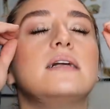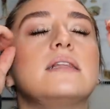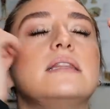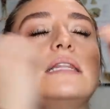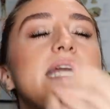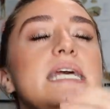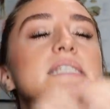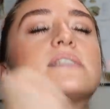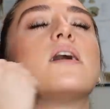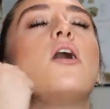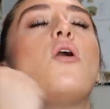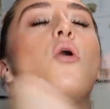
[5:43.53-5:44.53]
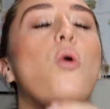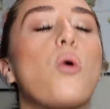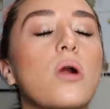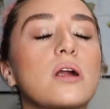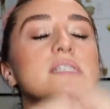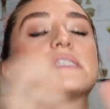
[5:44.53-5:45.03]
Lease a
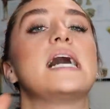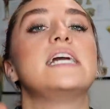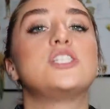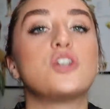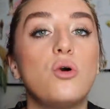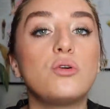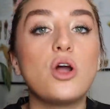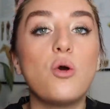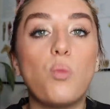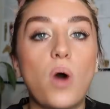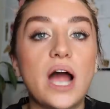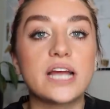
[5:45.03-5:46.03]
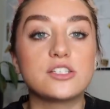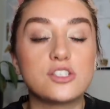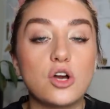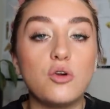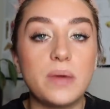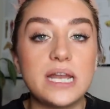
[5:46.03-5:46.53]
horse. I don't know why
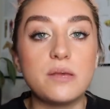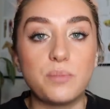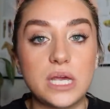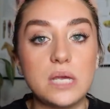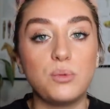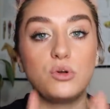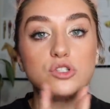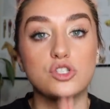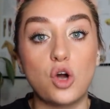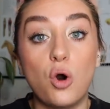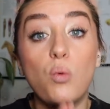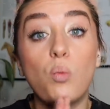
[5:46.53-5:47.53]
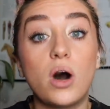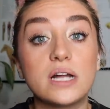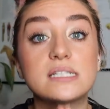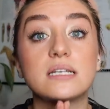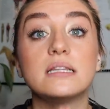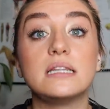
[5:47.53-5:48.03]
so many people don't
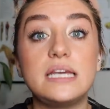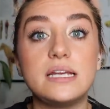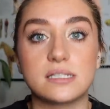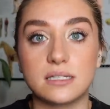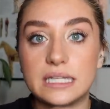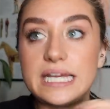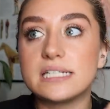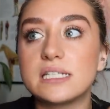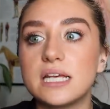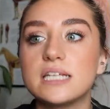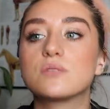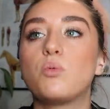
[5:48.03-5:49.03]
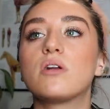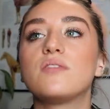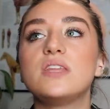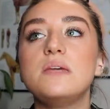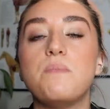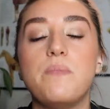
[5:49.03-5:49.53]
want to lease. Leasing is one
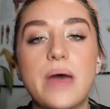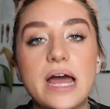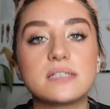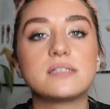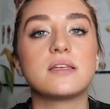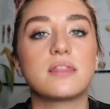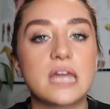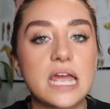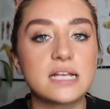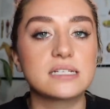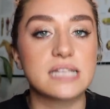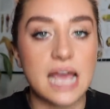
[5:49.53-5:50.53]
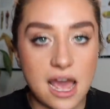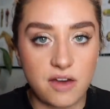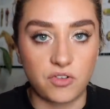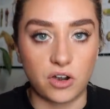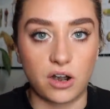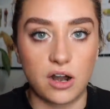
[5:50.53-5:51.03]
of the best things
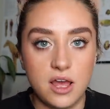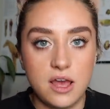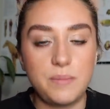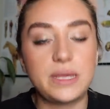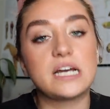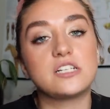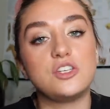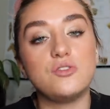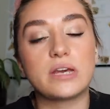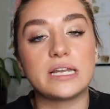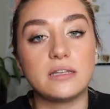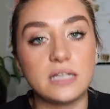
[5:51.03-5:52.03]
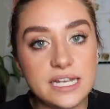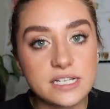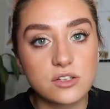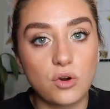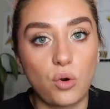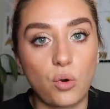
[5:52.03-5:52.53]
ever because you can
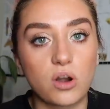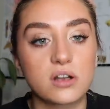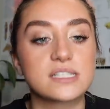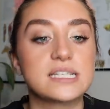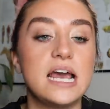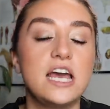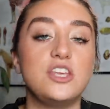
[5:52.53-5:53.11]
lease a horse.